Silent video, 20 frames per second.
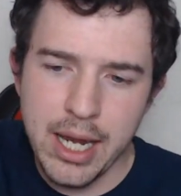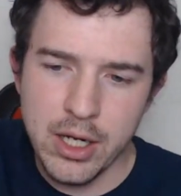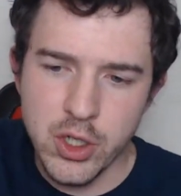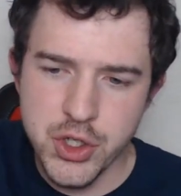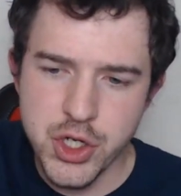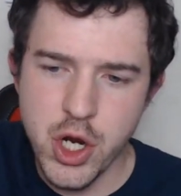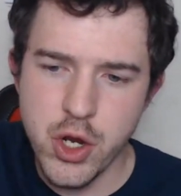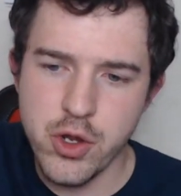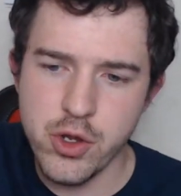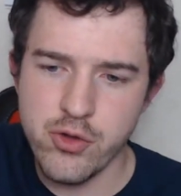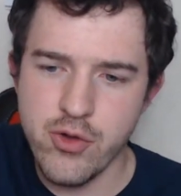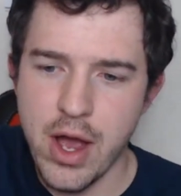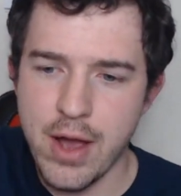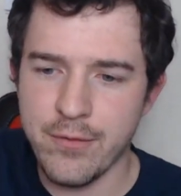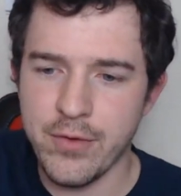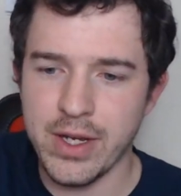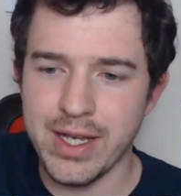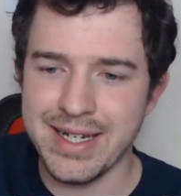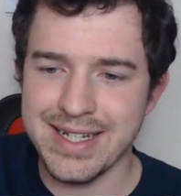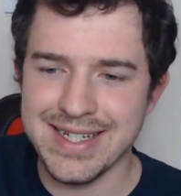And I'll show you a
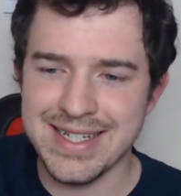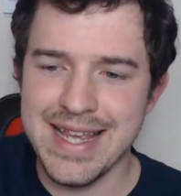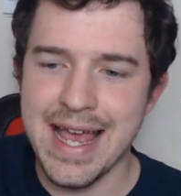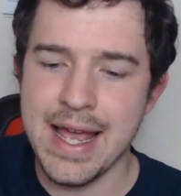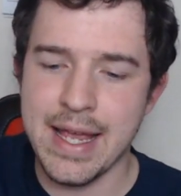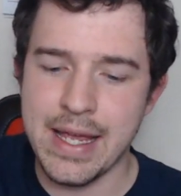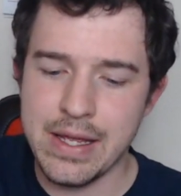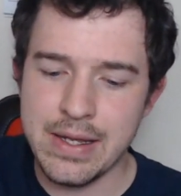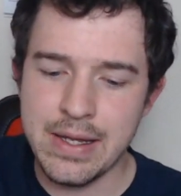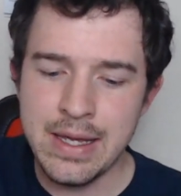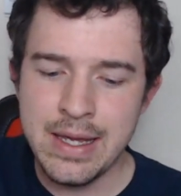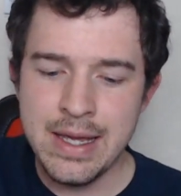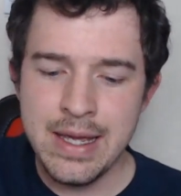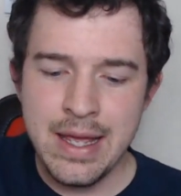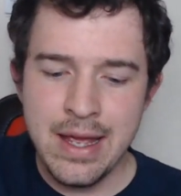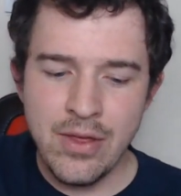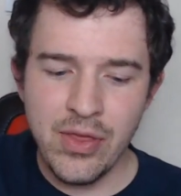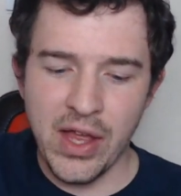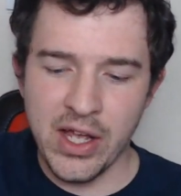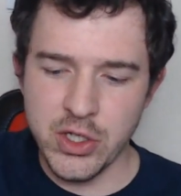graphic in a second
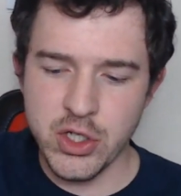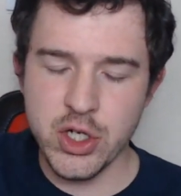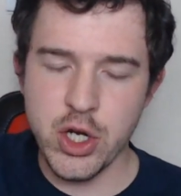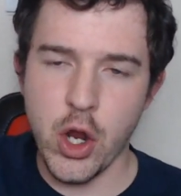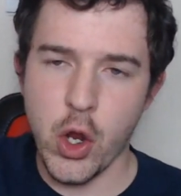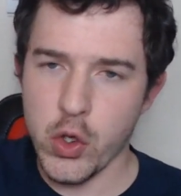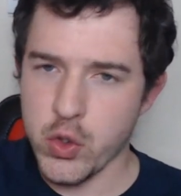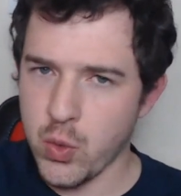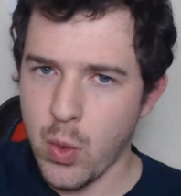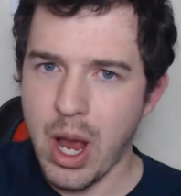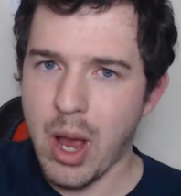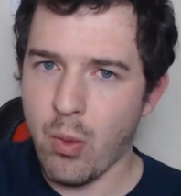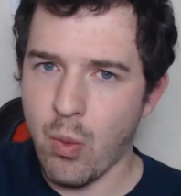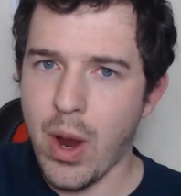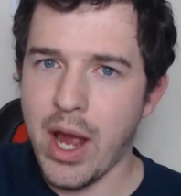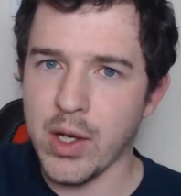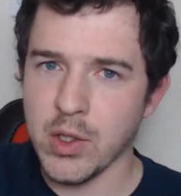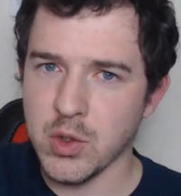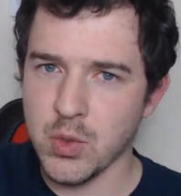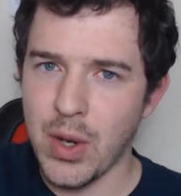that shows where
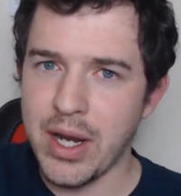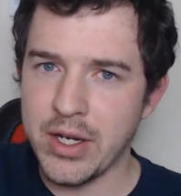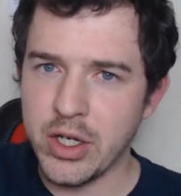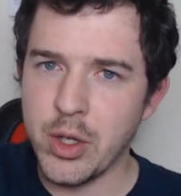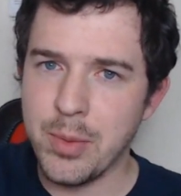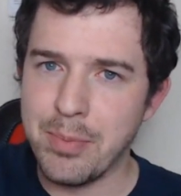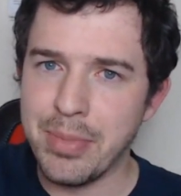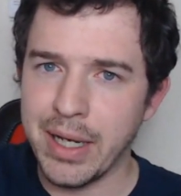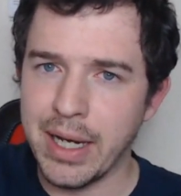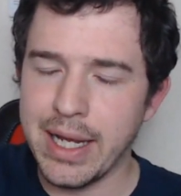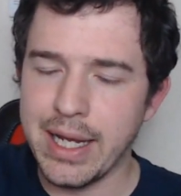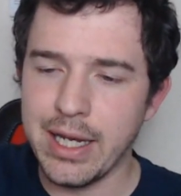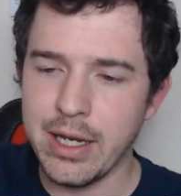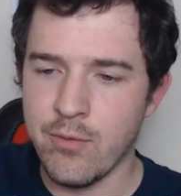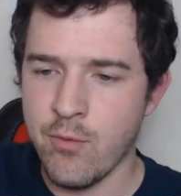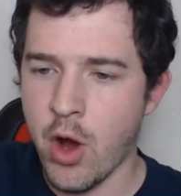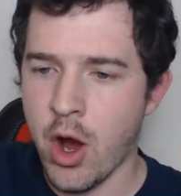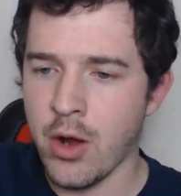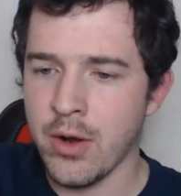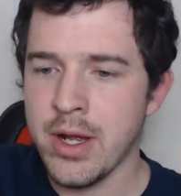Wales went completely
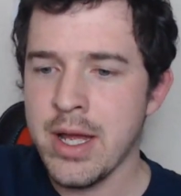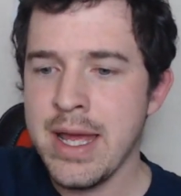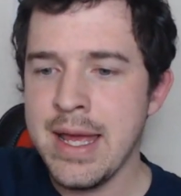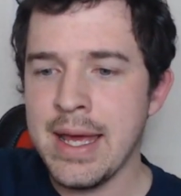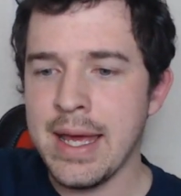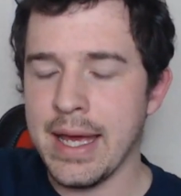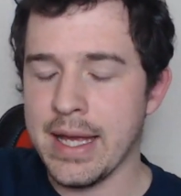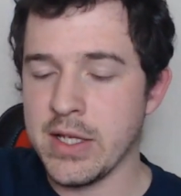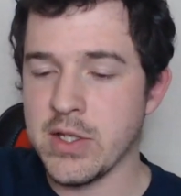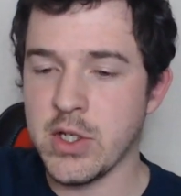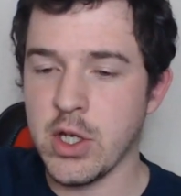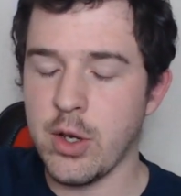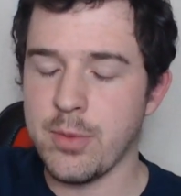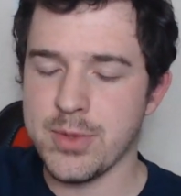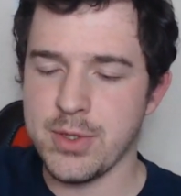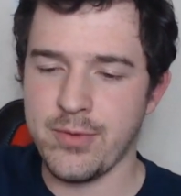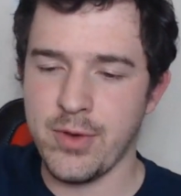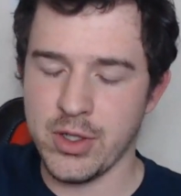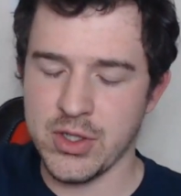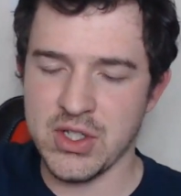wrong in
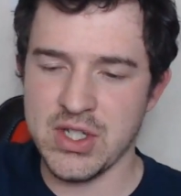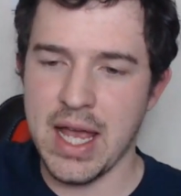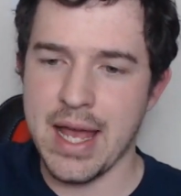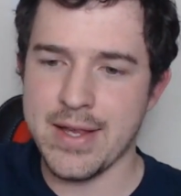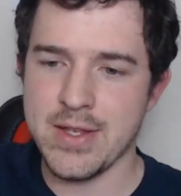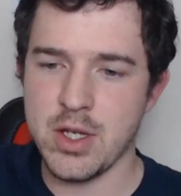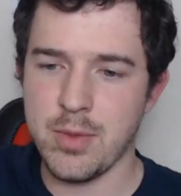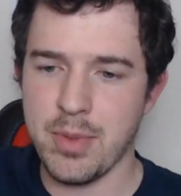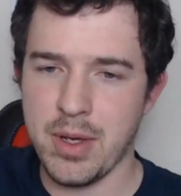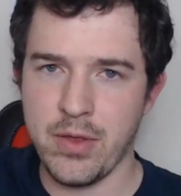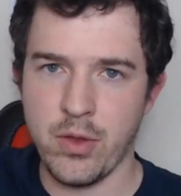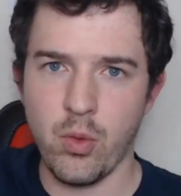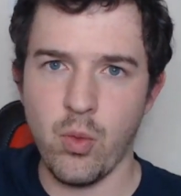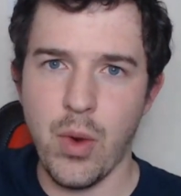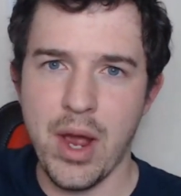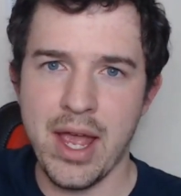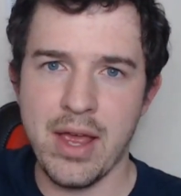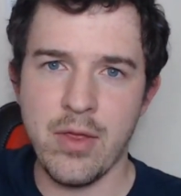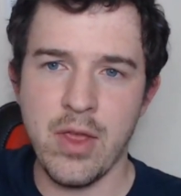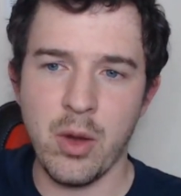terms of our setup and the
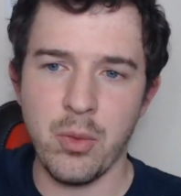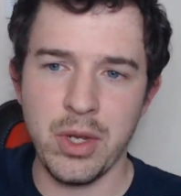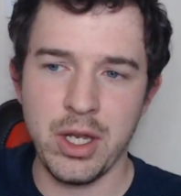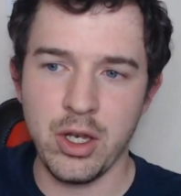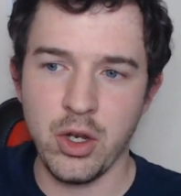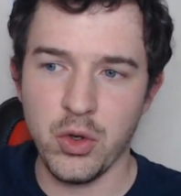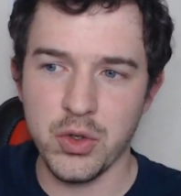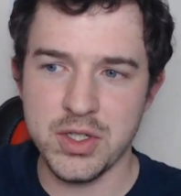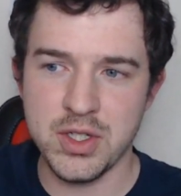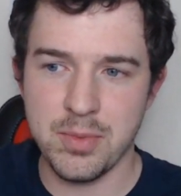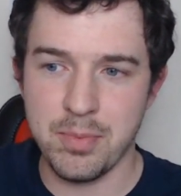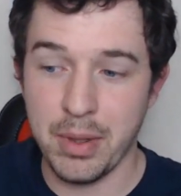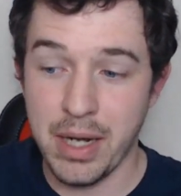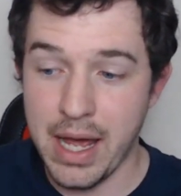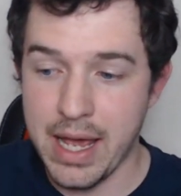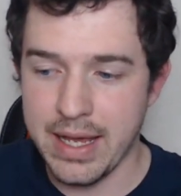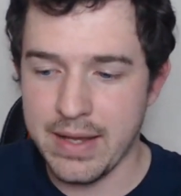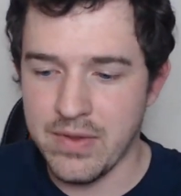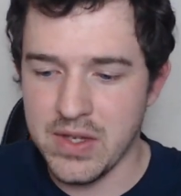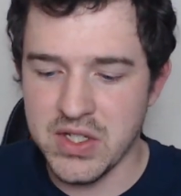way that we look to
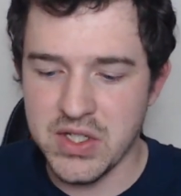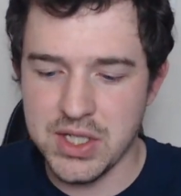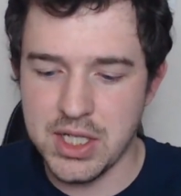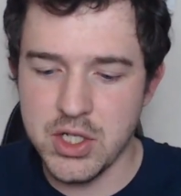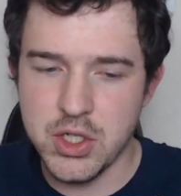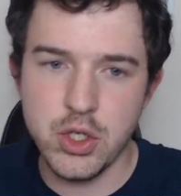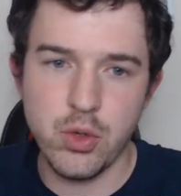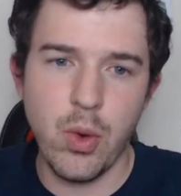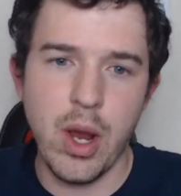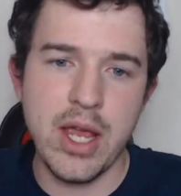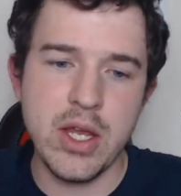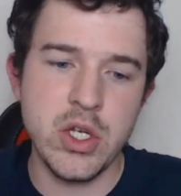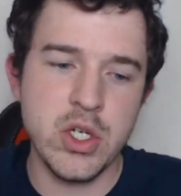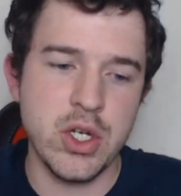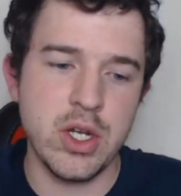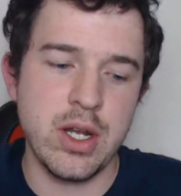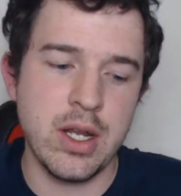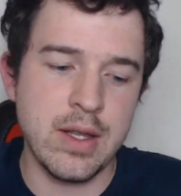play in this situation.